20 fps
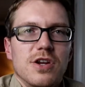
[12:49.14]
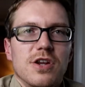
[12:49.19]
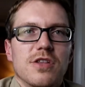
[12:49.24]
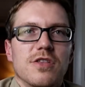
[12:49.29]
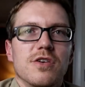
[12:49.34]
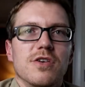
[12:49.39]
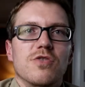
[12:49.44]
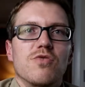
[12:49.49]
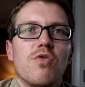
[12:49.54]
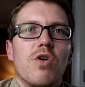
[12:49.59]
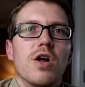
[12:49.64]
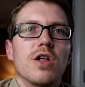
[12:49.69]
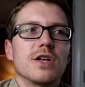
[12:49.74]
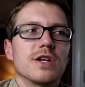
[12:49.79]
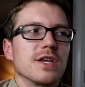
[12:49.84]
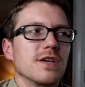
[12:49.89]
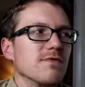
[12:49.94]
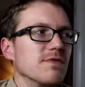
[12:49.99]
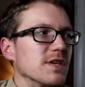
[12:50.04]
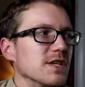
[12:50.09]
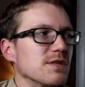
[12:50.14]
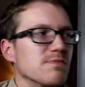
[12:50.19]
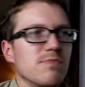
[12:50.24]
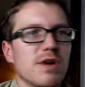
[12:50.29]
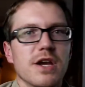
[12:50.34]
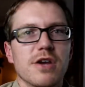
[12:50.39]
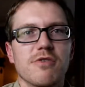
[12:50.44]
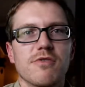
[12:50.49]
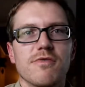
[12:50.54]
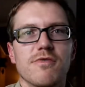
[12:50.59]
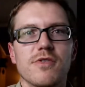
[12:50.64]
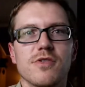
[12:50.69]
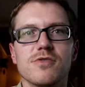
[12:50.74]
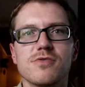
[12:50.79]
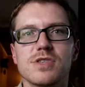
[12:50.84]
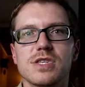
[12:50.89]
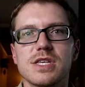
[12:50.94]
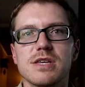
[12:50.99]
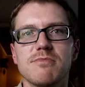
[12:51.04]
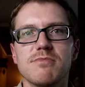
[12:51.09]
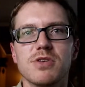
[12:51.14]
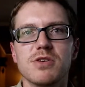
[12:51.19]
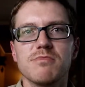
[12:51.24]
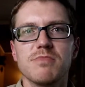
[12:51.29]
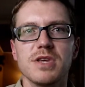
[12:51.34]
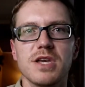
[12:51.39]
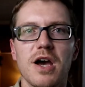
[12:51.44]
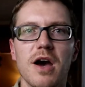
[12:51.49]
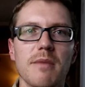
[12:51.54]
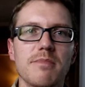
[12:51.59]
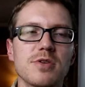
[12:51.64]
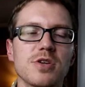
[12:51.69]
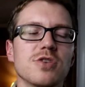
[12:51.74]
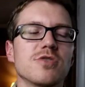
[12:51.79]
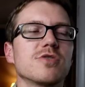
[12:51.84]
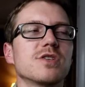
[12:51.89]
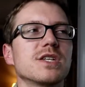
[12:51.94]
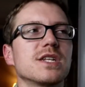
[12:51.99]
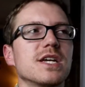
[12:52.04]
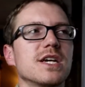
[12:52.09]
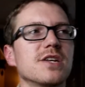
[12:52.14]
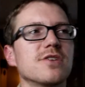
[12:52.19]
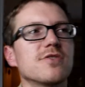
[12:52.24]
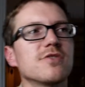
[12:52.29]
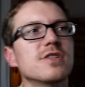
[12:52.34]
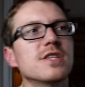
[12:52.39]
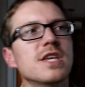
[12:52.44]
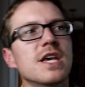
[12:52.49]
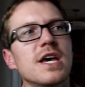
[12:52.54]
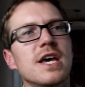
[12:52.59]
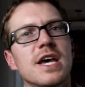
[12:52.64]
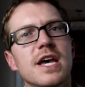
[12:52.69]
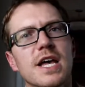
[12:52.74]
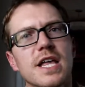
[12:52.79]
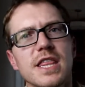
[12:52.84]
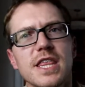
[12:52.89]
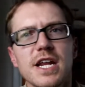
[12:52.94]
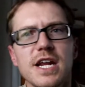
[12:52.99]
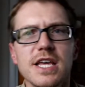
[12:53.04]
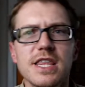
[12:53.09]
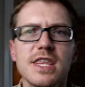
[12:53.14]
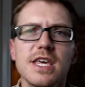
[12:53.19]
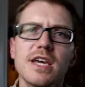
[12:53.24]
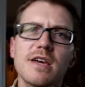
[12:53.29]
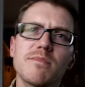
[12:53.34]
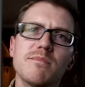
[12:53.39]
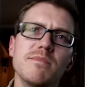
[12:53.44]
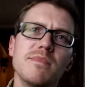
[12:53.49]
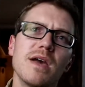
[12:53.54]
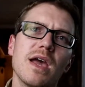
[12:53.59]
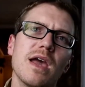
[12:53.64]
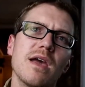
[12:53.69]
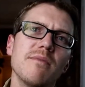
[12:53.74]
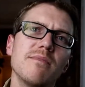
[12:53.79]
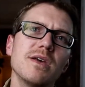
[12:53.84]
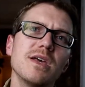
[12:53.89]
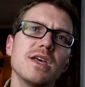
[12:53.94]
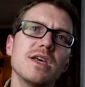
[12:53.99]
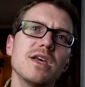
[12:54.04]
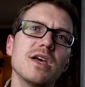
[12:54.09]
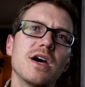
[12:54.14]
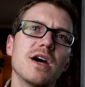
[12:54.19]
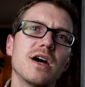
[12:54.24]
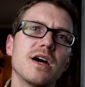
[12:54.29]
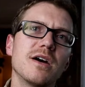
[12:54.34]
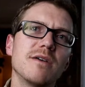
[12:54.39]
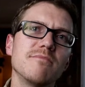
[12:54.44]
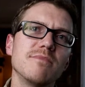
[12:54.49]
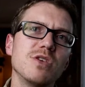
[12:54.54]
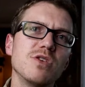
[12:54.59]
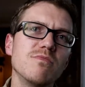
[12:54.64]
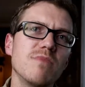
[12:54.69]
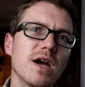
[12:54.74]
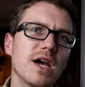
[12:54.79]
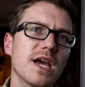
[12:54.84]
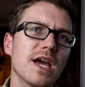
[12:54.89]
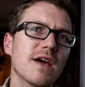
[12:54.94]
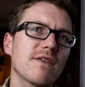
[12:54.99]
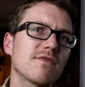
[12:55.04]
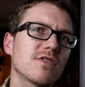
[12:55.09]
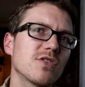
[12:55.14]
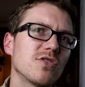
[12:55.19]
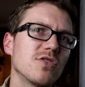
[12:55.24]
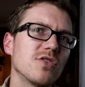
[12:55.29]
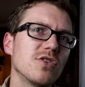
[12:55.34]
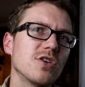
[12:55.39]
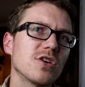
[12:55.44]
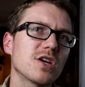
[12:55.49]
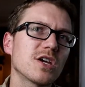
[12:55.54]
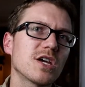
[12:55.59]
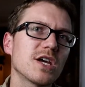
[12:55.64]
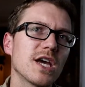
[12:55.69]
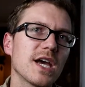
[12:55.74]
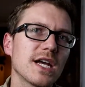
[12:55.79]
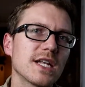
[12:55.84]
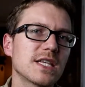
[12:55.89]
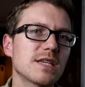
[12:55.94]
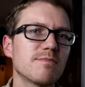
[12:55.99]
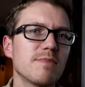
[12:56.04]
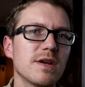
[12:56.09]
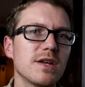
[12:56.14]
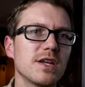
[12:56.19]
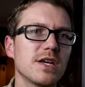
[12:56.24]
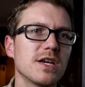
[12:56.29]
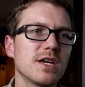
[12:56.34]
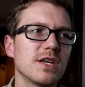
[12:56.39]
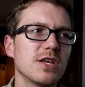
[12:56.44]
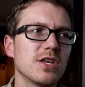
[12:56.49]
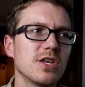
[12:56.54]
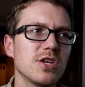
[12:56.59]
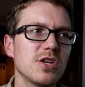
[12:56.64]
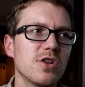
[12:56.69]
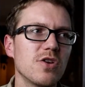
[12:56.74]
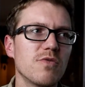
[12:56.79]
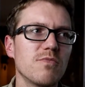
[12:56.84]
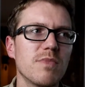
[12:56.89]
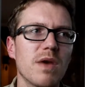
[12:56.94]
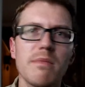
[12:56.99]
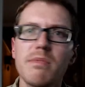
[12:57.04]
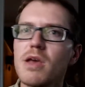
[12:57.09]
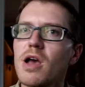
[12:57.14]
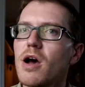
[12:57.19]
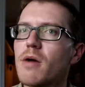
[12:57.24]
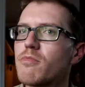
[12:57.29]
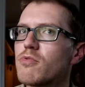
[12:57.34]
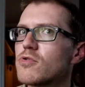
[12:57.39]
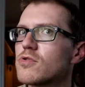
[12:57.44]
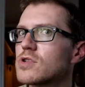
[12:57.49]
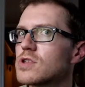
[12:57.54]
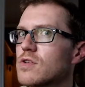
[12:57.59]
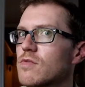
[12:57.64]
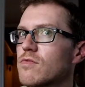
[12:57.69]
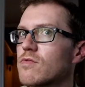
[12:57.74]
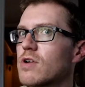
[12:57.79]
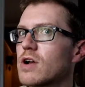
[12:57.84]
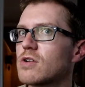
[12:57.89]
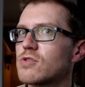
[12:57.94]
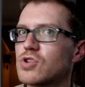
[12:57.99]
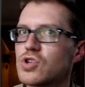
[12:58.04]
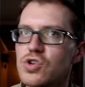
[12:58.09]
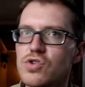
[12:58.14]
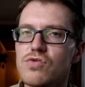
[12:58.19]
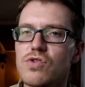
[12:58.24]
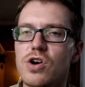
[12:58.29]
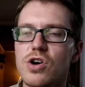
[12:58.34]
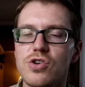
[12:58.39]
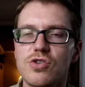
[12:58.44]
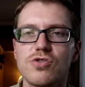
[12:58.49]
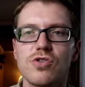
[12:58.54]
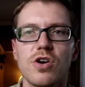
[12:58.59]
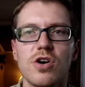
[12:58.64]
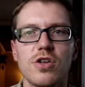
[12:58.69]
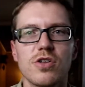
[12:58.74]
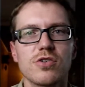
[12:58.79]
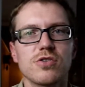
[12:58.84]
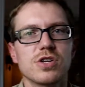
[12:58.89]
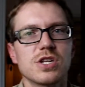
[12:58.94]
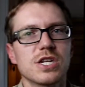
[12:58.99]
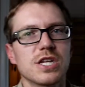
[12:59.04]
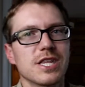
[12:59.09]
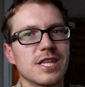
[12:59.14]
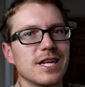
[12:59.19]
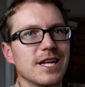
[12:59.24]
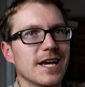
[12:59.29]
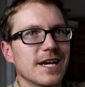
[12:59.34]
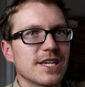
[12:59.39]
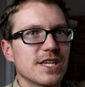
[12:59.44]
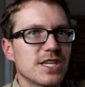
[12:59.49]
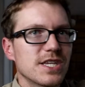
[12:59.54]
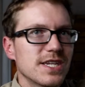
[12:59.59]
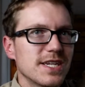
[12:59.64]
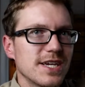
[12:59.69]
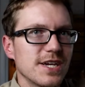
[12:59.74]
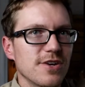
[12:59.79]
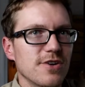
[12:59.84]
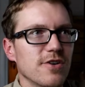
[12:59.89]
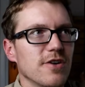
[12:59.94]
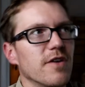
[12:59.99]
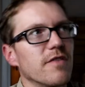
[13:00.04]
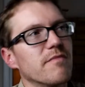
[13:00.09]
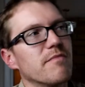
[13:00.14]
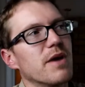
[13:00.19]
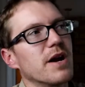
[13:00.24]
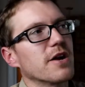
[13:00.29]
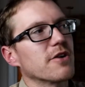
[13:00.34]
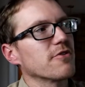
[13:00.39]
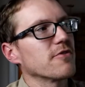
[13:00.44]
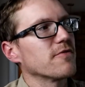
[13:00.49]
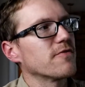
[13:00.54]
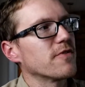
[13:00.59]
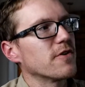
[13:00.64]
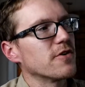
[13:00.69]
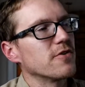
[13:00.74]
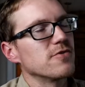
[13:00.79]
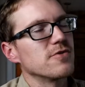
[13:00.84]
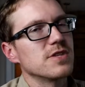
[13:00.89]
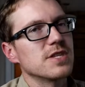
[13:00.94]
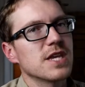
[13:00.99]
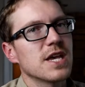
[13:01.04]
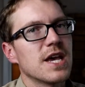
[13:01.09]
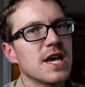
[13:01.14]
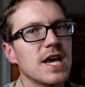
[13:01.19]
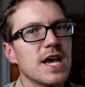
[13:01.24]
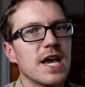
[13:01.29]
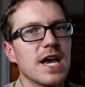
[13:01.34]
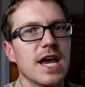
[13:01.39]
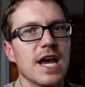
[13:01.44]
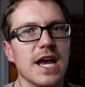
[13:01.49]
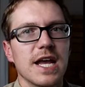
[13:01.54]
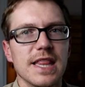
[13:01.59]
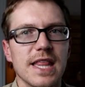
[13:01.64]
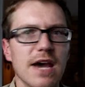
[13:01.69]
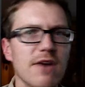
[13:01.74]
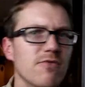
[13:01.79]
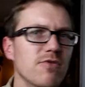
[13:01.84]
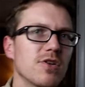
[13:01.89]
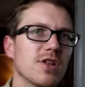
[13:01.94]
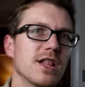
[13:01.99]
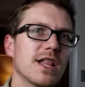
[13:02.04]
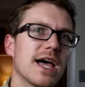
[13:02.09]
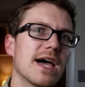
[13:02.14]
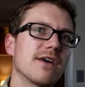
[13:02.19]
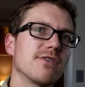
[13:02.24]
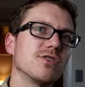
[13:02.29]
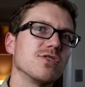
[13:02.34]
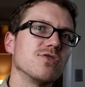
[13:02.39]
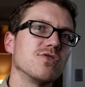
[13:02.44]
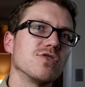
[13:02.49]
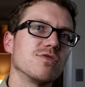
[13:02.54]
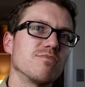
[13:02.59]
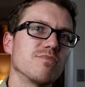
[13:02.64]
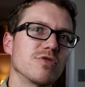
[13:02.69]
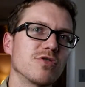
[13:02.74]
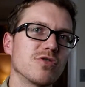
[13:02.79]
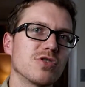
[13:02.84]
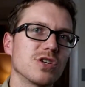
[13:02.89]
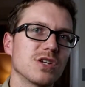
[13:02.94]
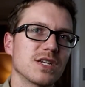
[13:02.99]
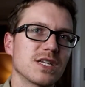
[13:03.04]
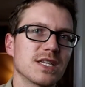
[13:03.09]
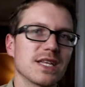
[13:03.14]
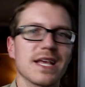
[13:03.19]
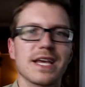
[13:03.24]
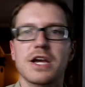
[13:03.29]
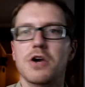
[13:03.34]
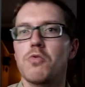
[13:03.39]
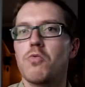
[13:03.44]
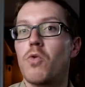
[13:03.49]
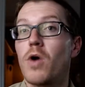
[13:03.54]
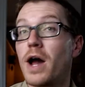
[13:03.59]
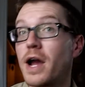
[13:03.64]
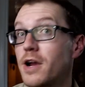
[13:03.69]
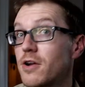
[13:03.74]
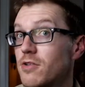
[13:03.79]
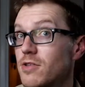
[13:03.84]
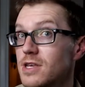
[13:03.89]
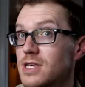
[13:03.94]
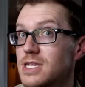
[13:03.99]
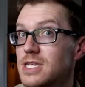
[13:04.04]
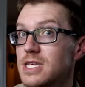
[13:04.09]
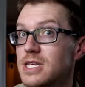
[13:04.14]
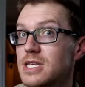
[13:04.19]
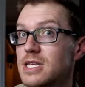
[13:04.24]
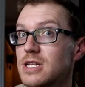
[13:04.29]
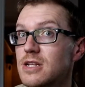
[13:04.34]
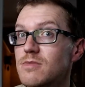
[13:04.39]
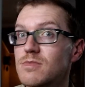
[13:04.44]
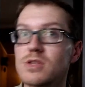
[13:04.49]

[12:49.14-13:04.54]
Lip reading: the quality of these microphones seem to be up to your standards, then I think maybe you might have to look at spending, maybe upwards of around $200 to the next tier of microphones. And that would allow you to purchase like a wireless system,